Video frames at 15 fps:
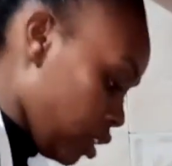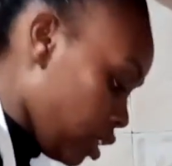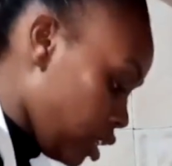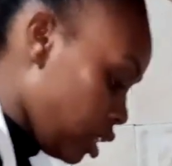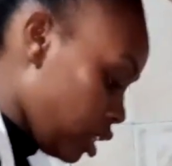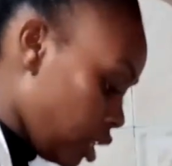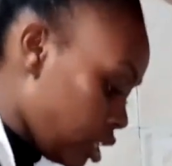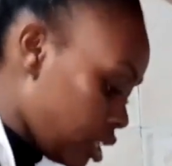
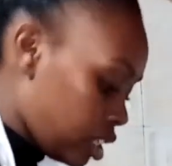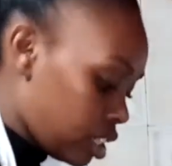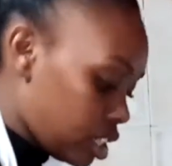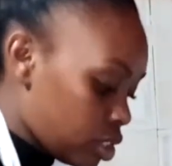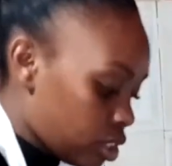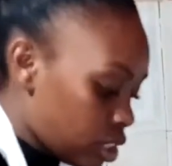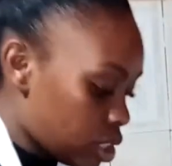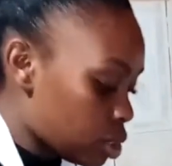The reason as
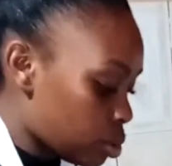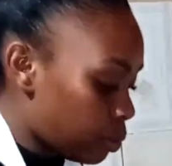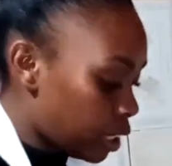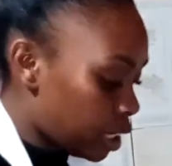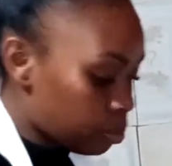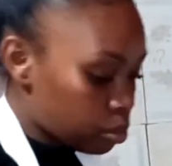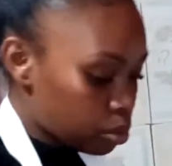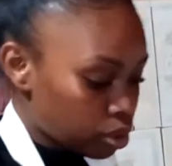to why I'm
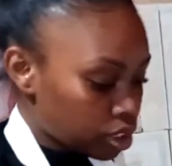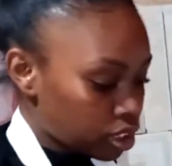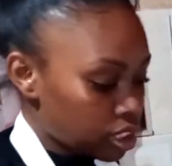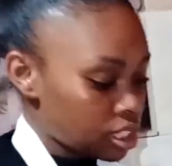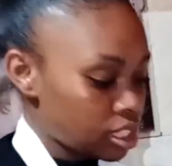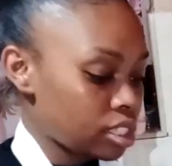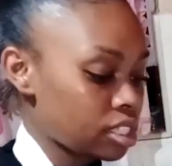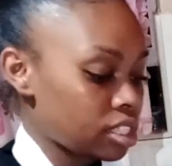doing this is
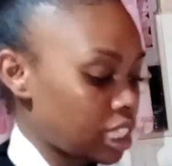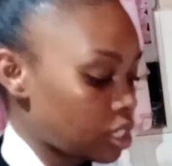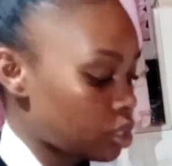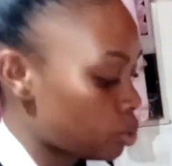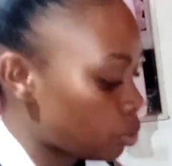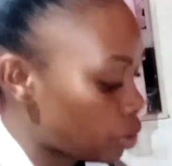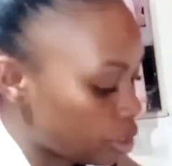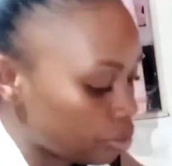just to
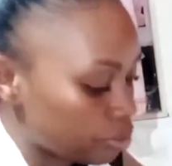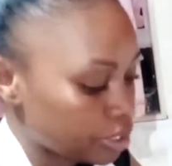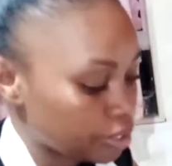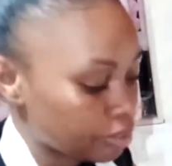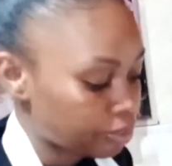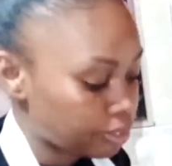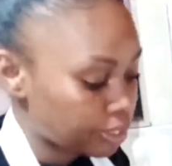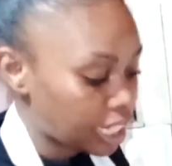give the
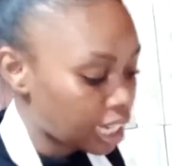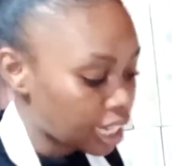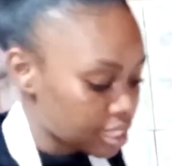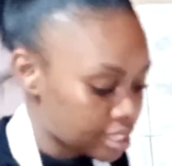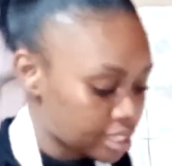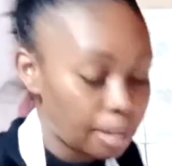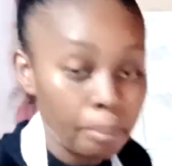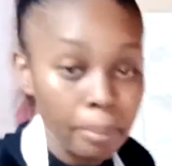flour some
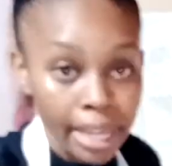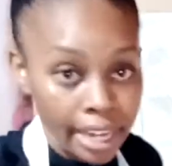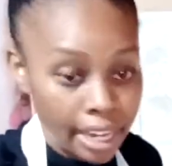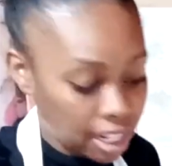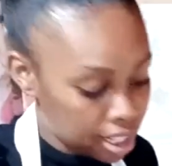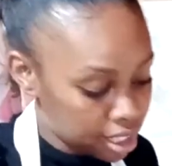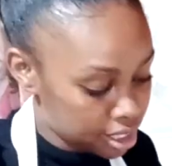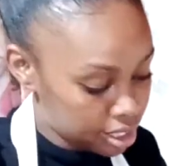air
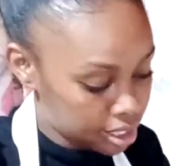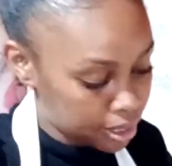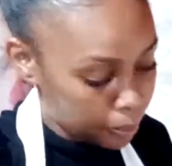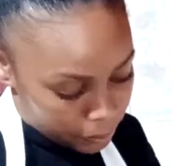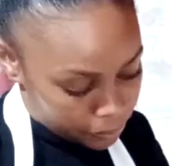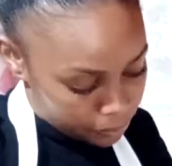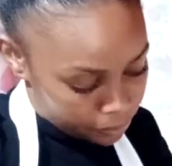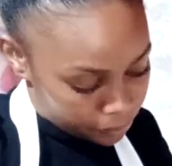
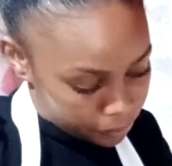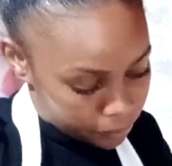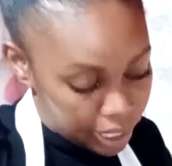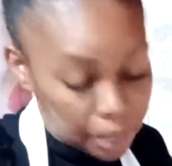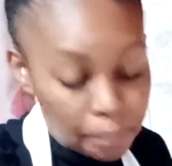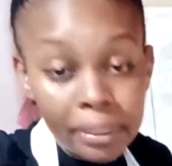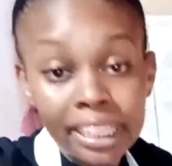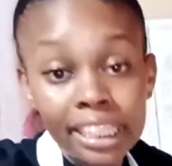and make
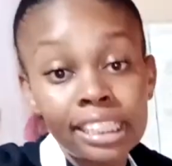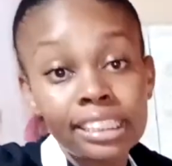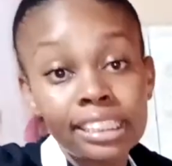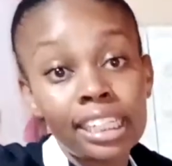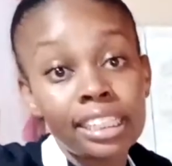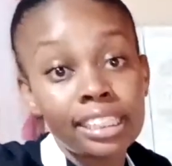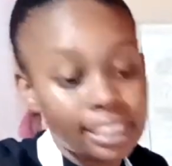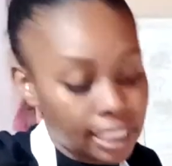it a
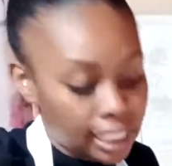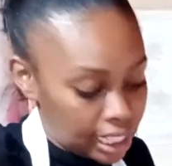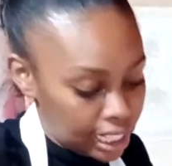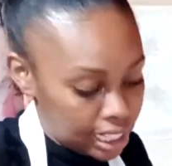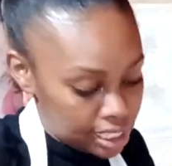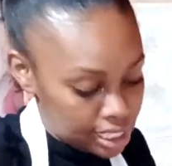little lighter.